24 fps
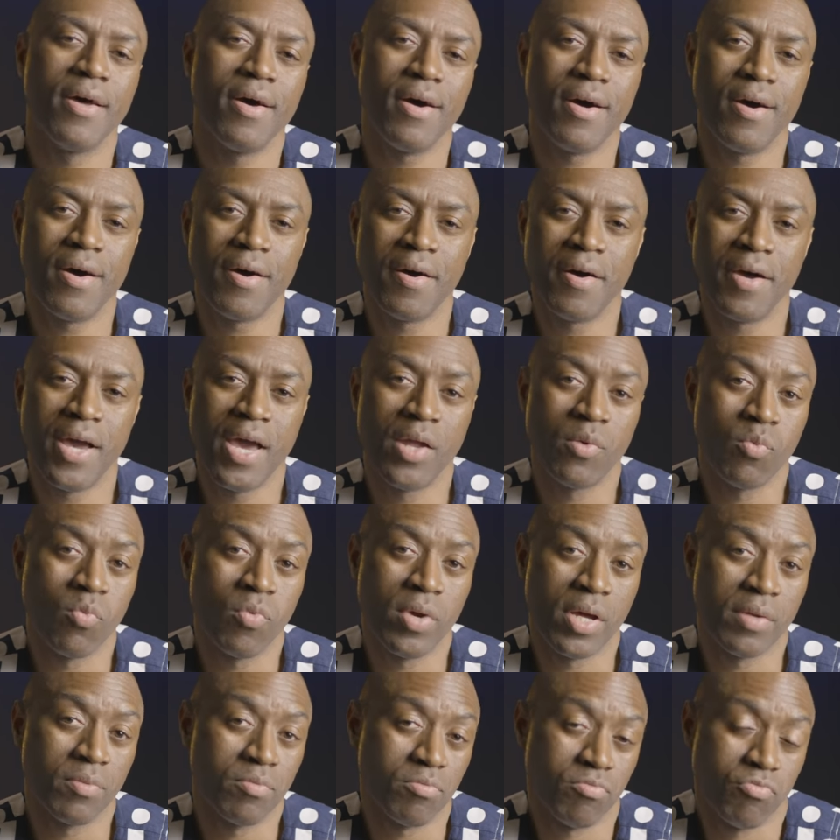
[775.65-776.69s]

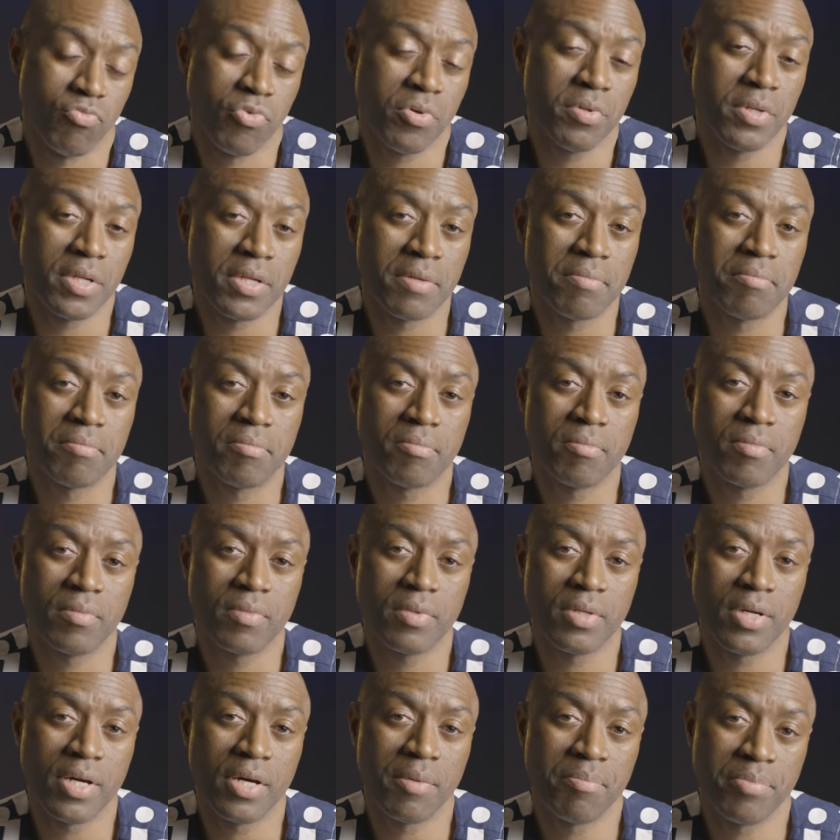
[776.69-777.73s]
and really
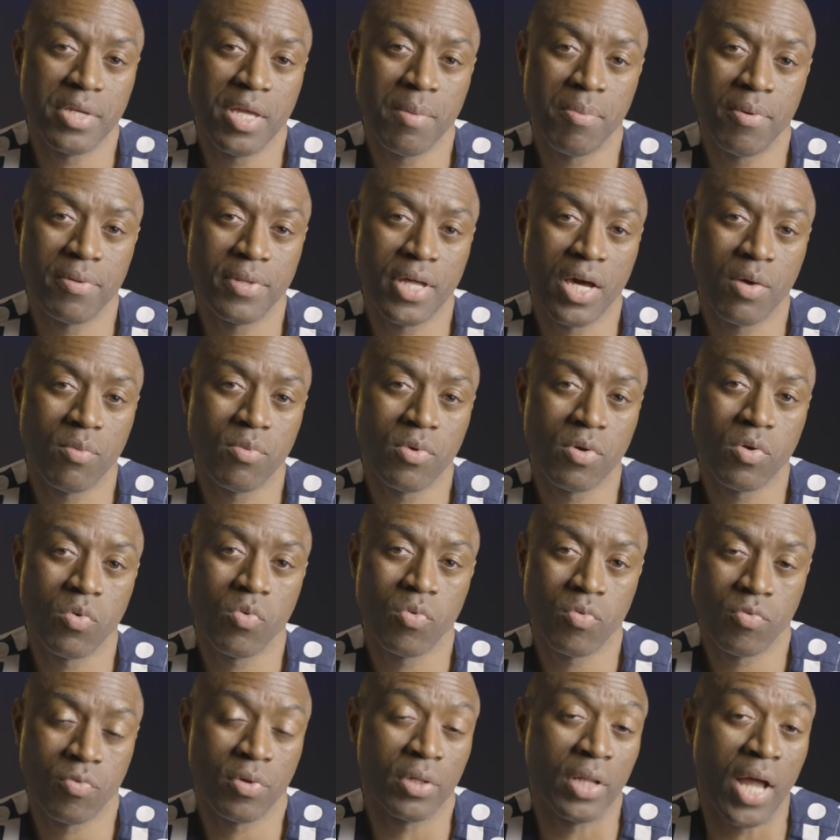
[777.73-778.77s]
people that were
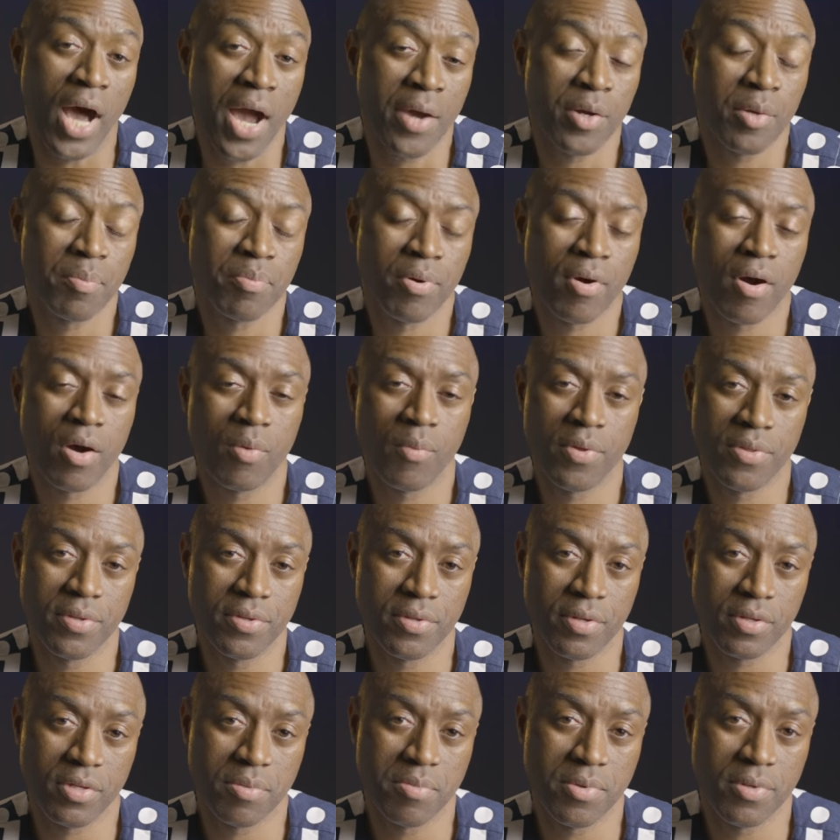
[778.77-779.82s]
relied upon
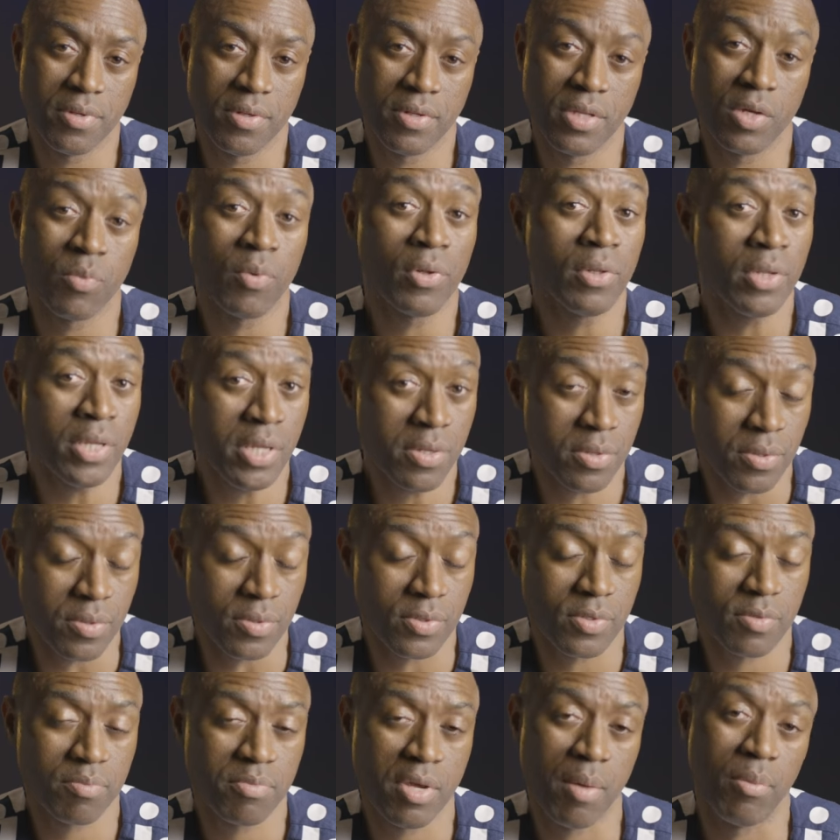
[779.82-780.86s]
within the community. They were
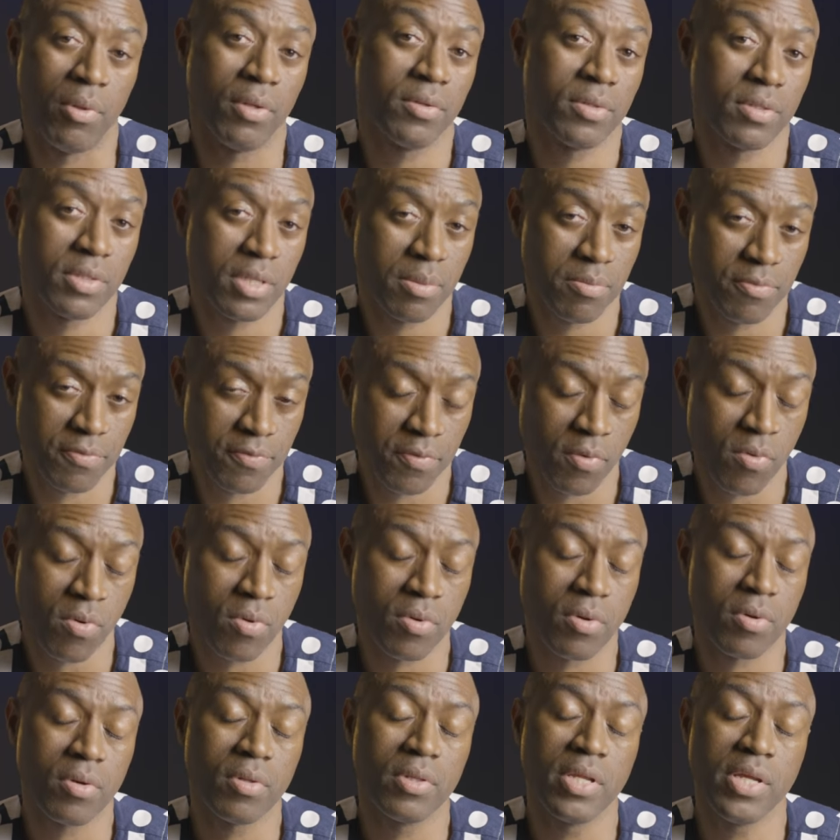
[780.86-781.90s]
leaders. People looked to them
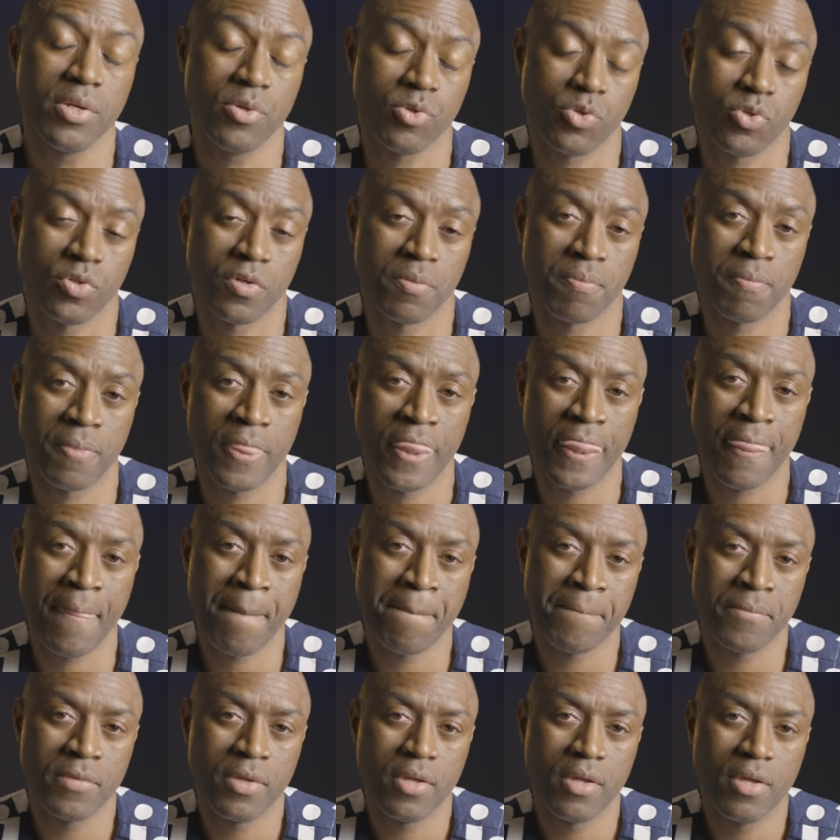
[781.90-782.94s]
for leadership.
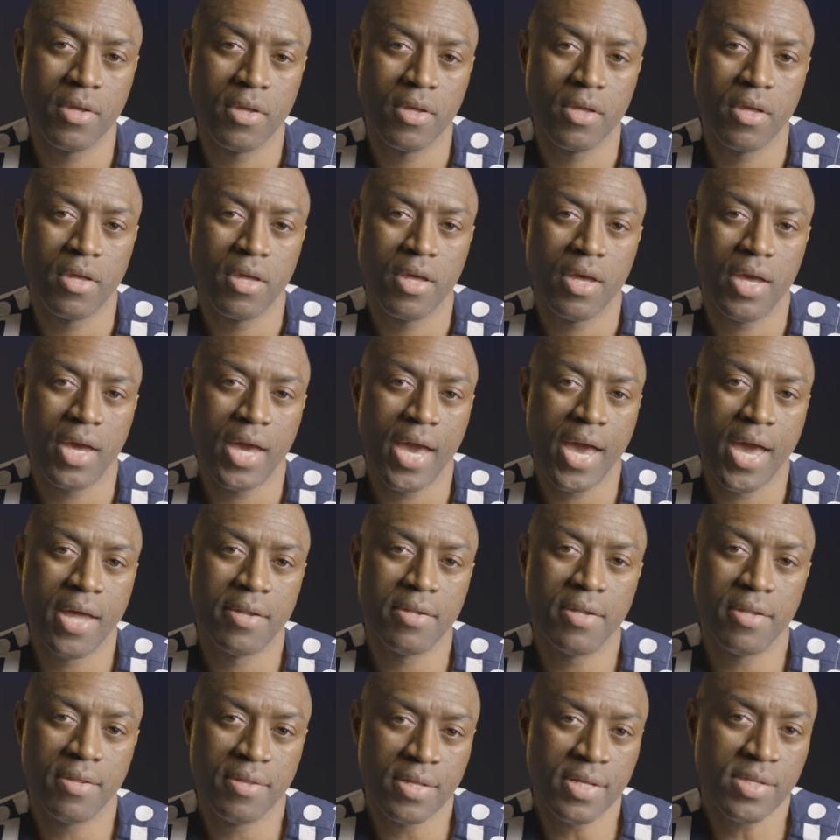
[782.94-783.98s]

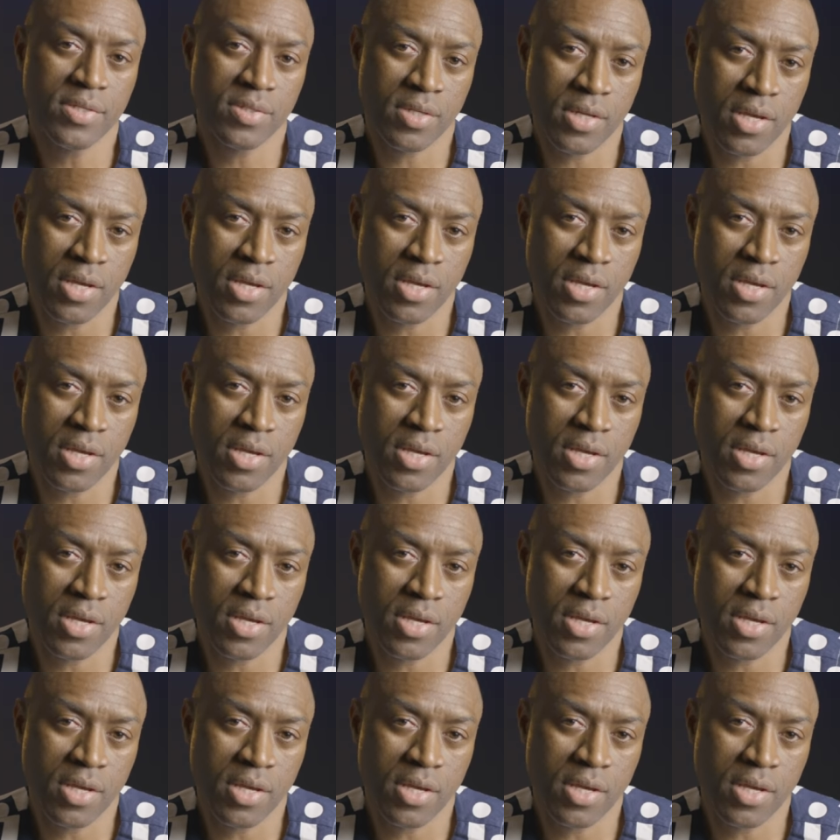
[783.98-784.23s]
And these